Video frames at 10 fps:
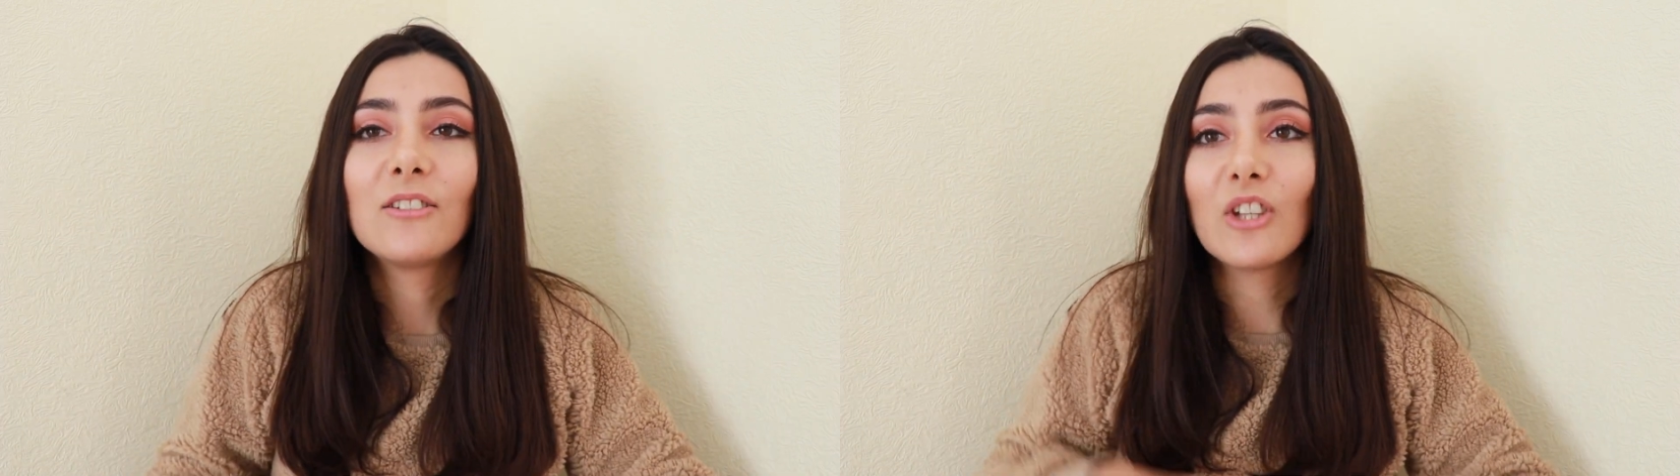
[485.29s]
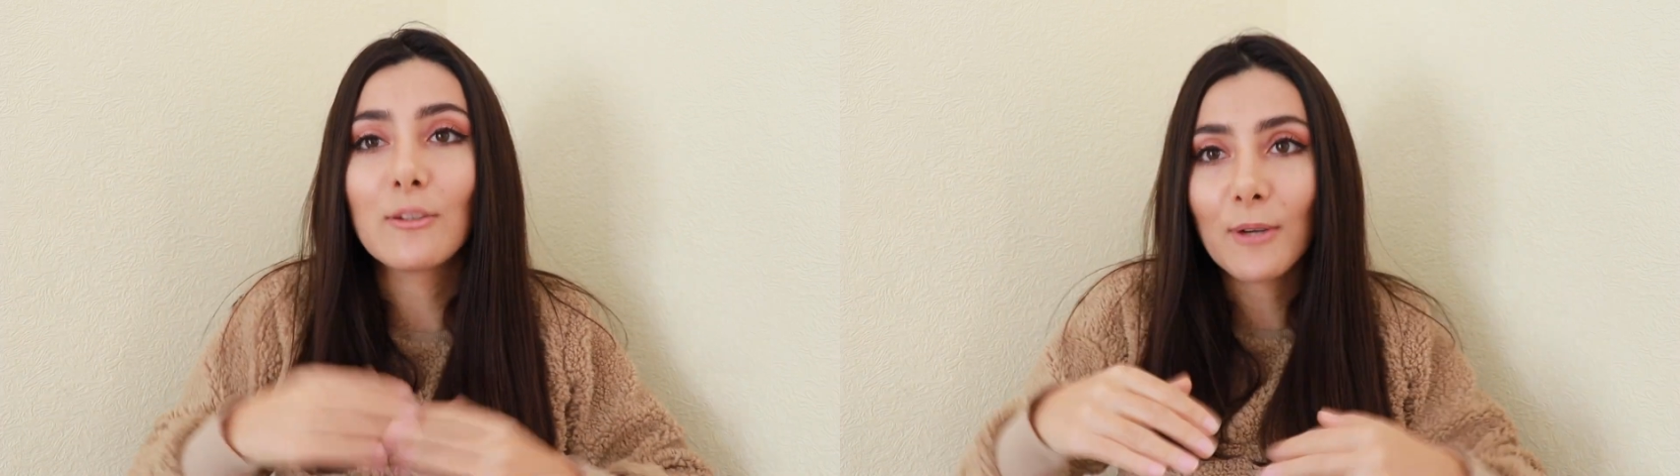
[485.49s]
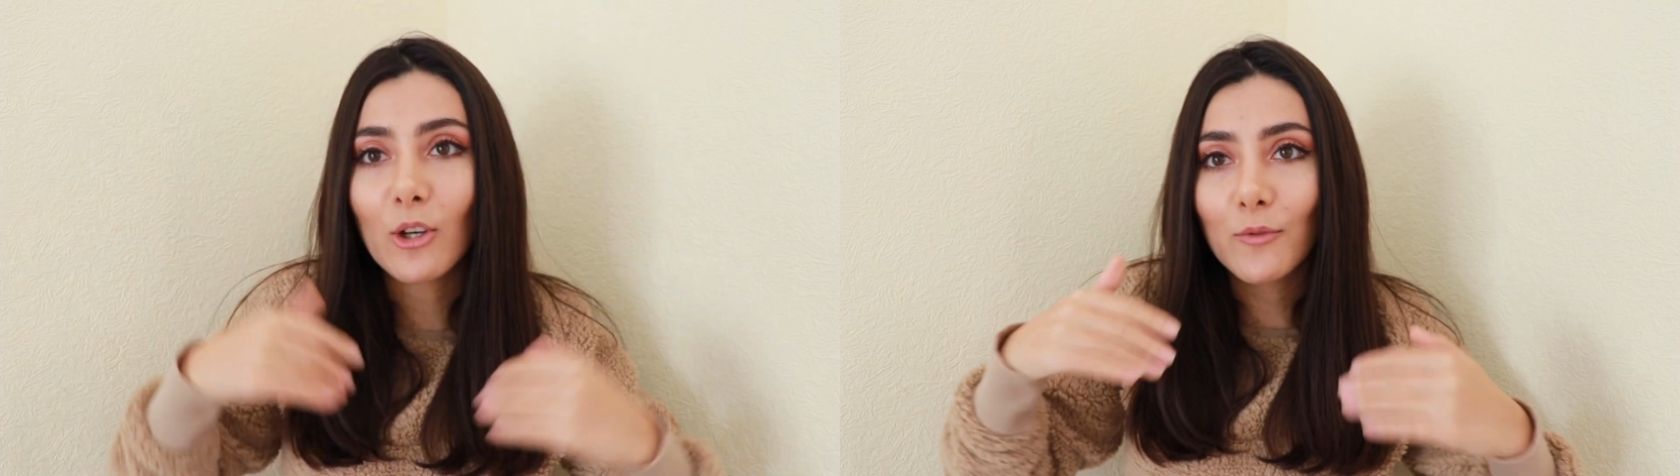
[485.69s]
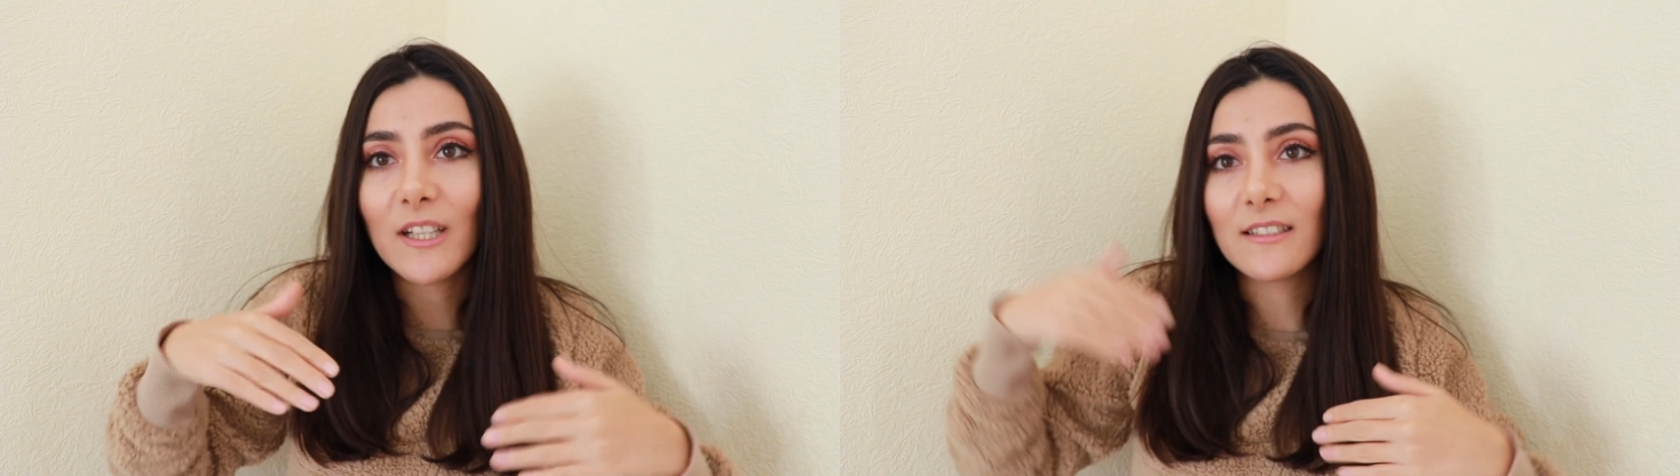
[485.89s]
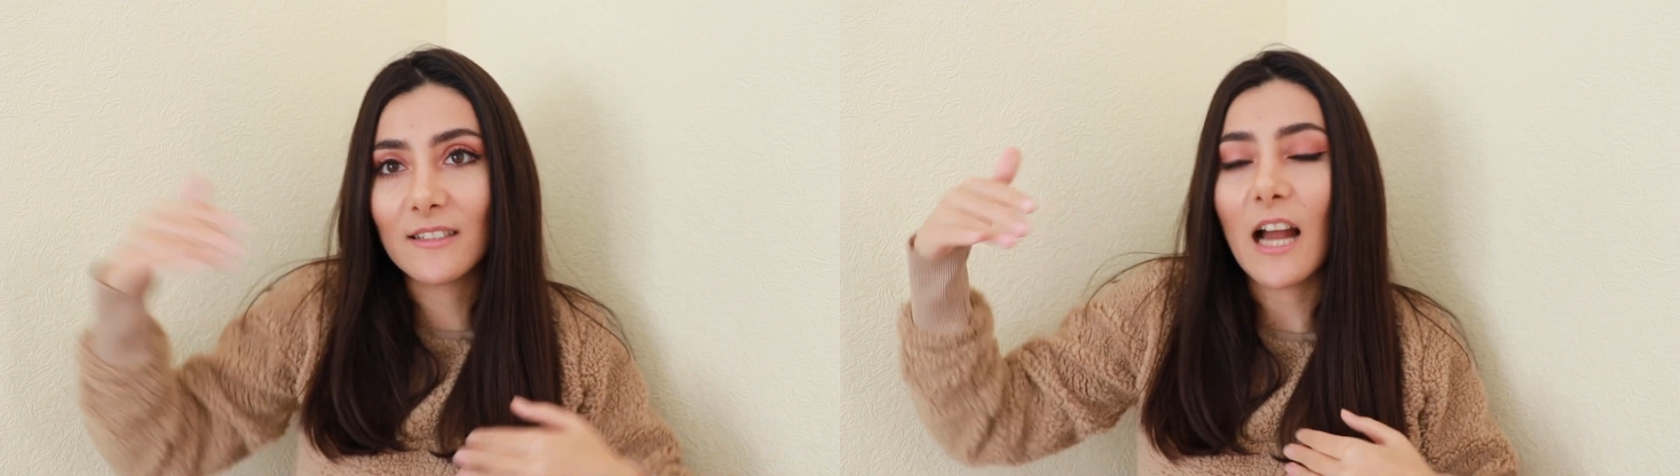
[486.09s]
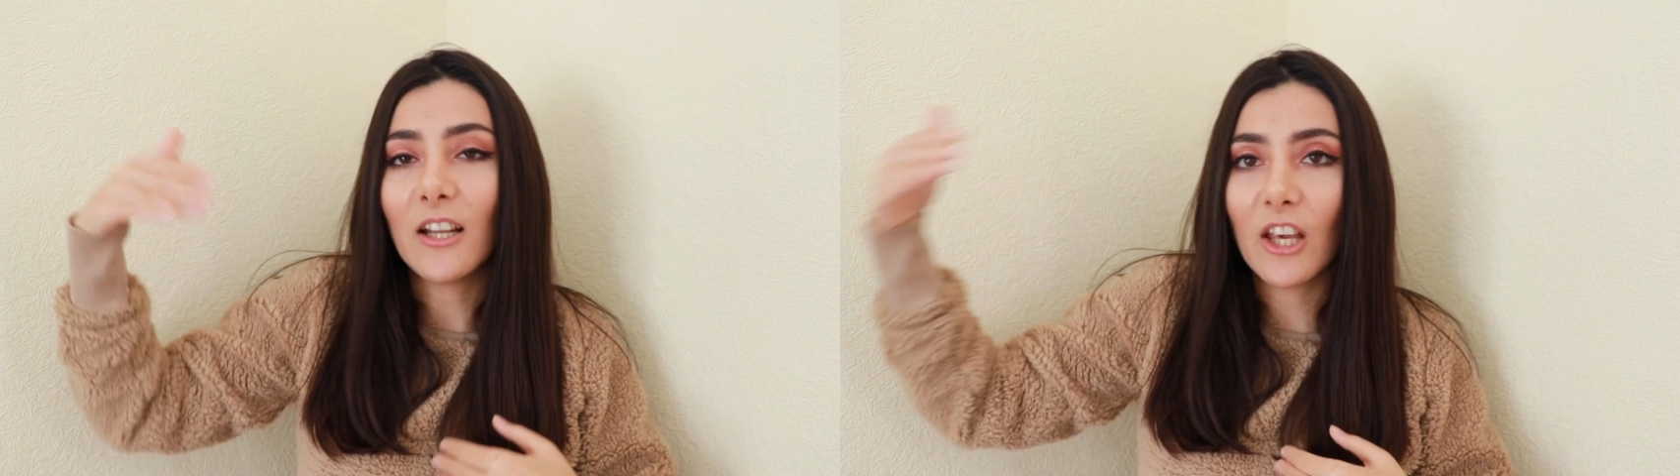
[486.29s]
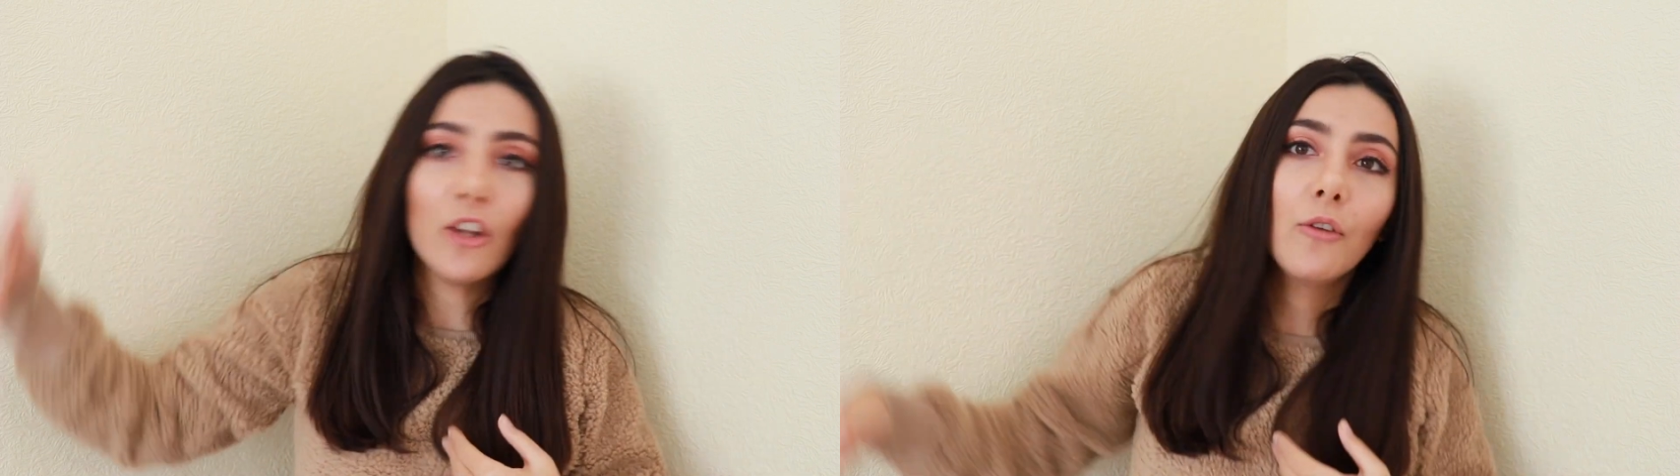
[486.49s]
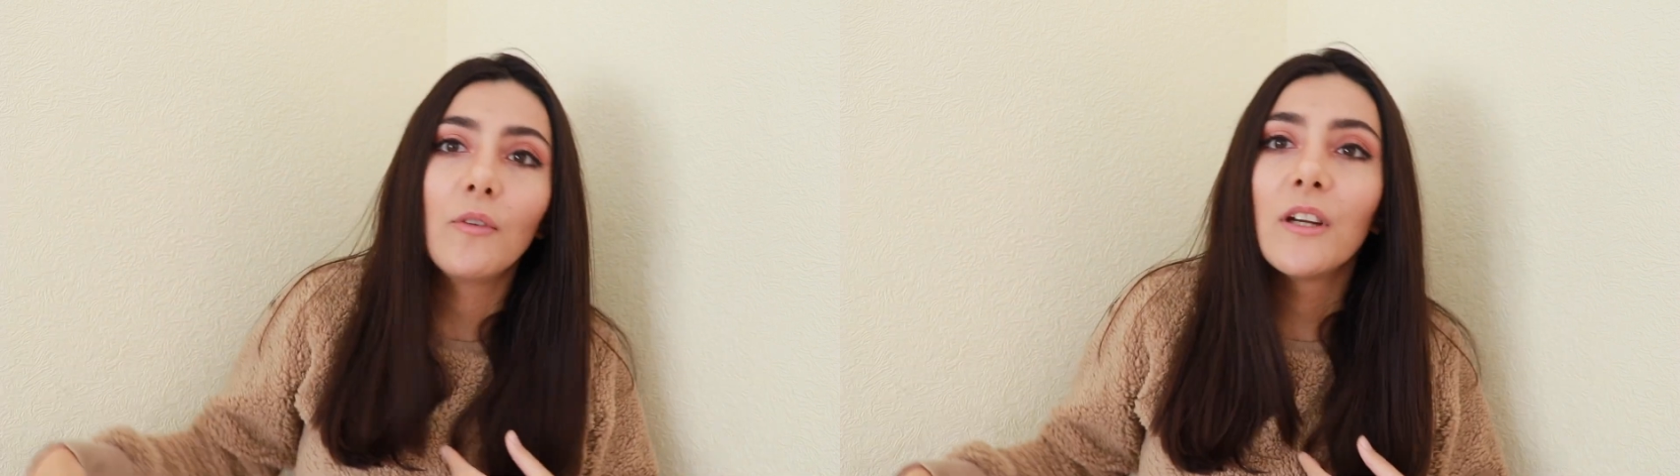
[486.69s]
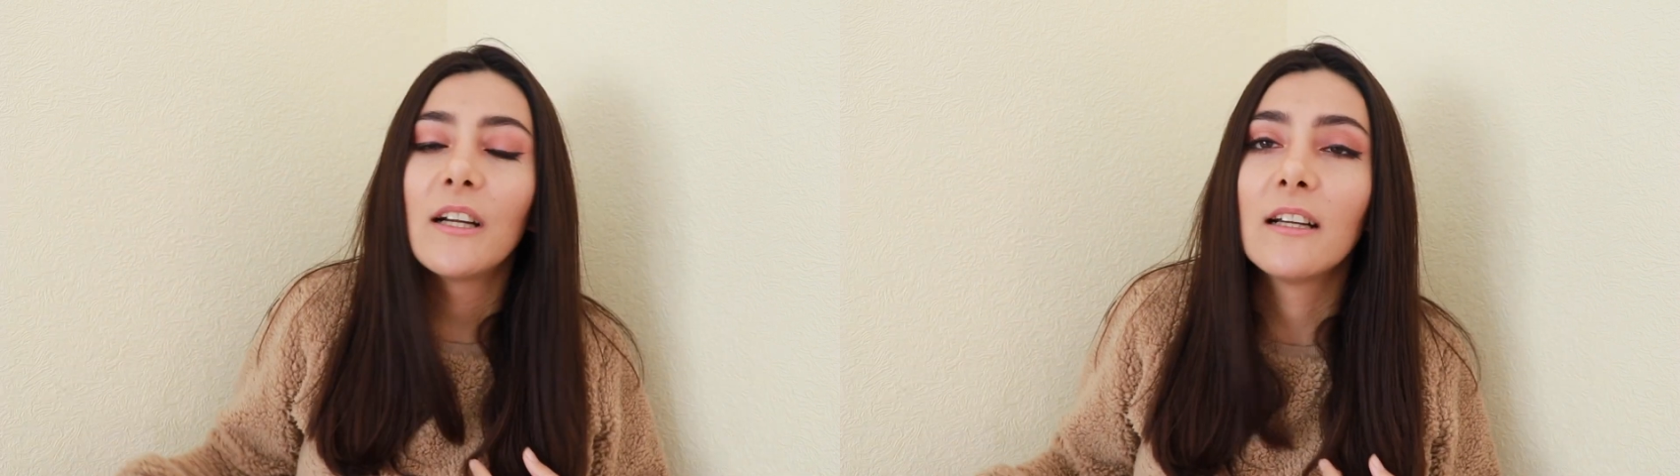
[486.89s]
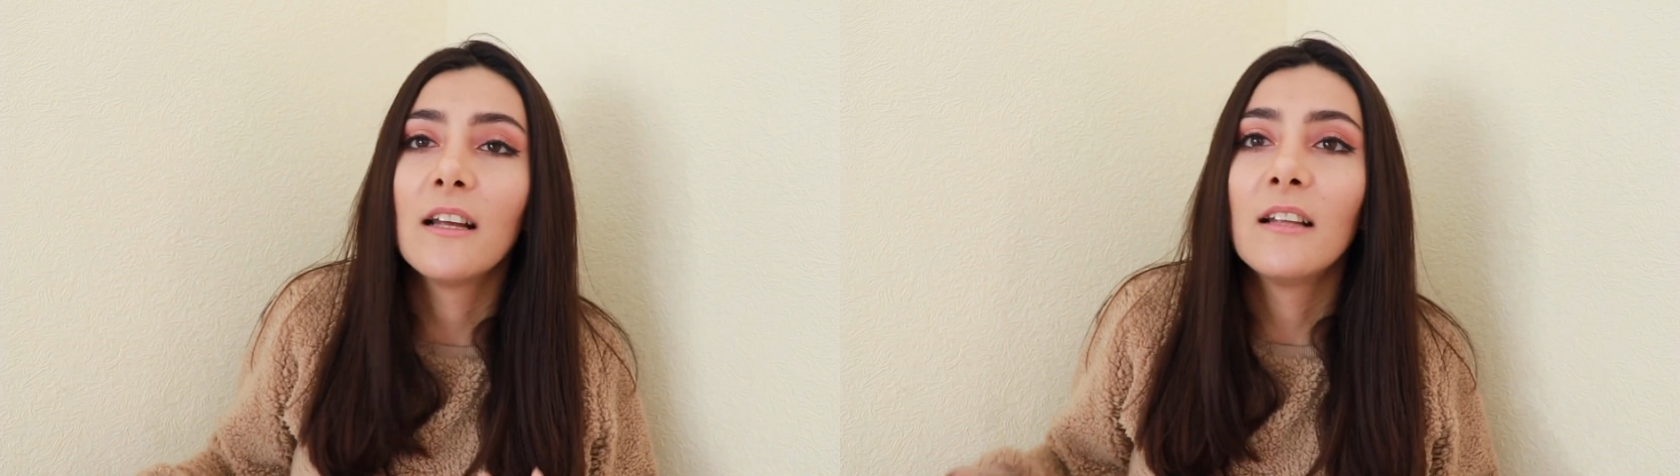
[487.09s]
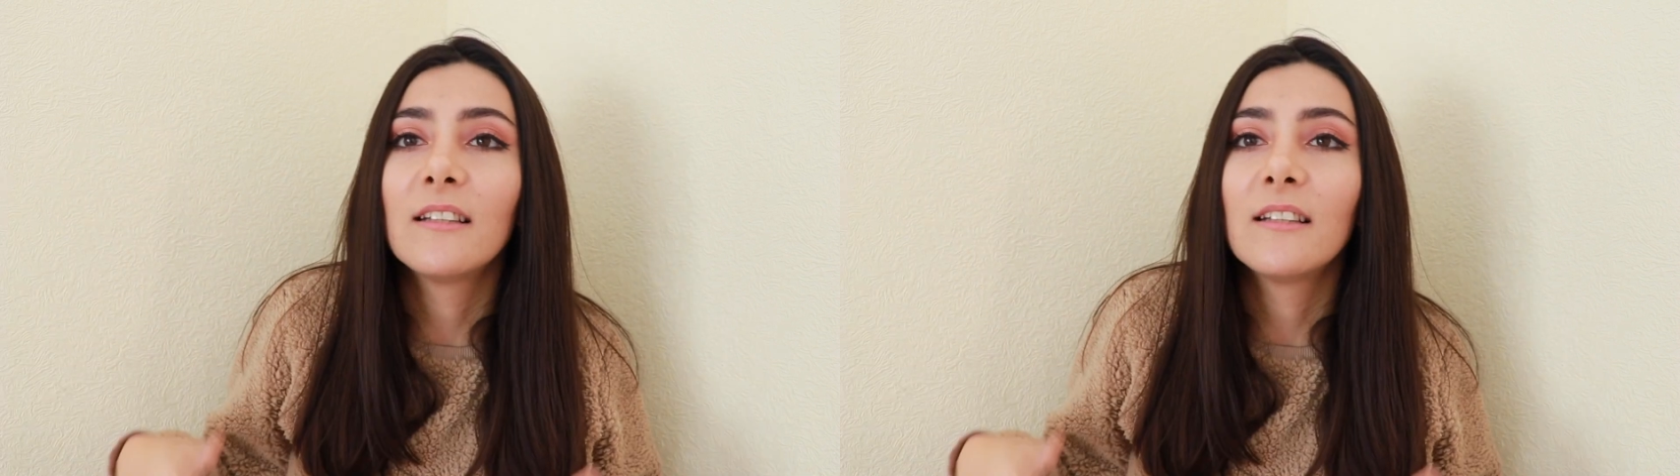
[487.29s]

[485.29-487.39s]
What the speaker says: just because we are starting a new year